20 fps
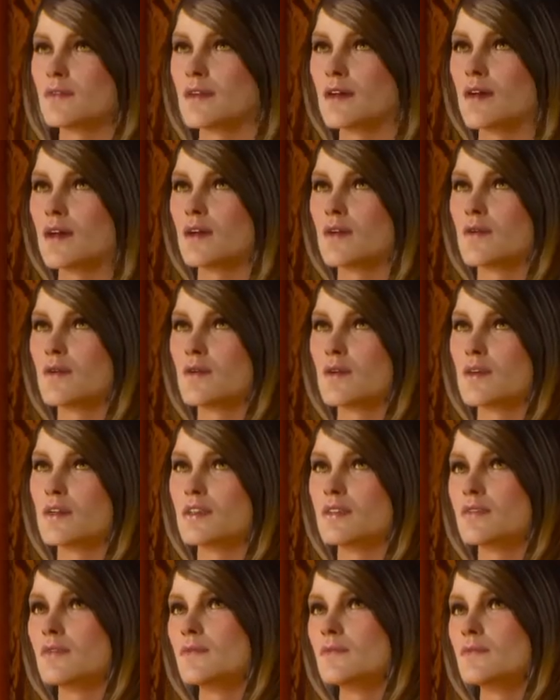To start
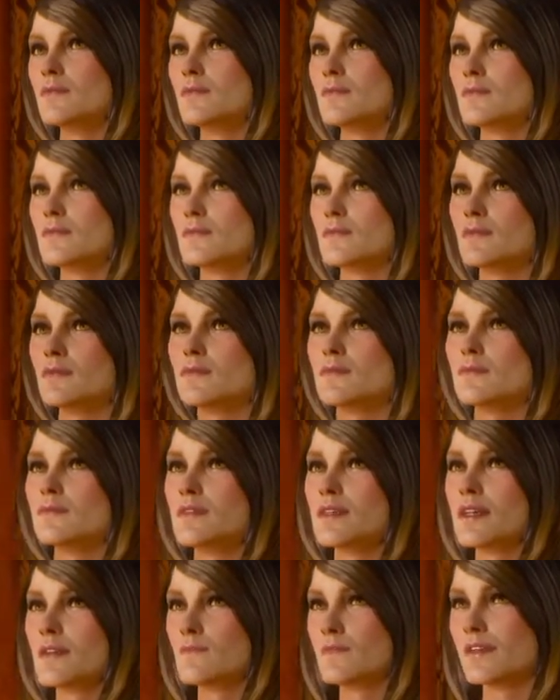with,
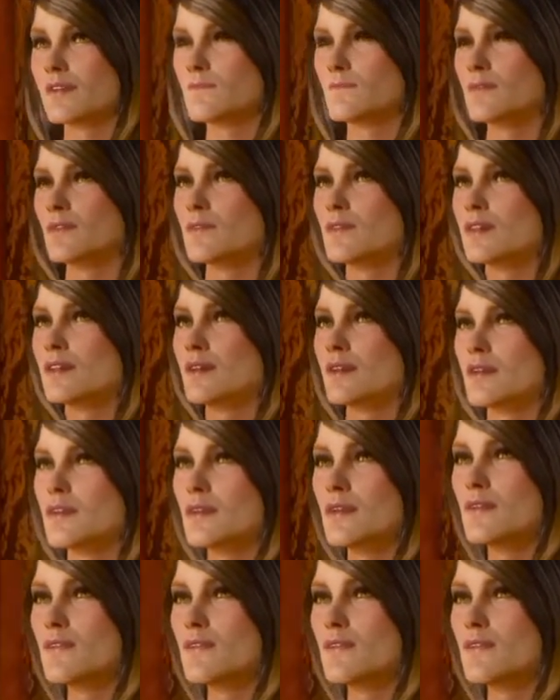tell me a memory you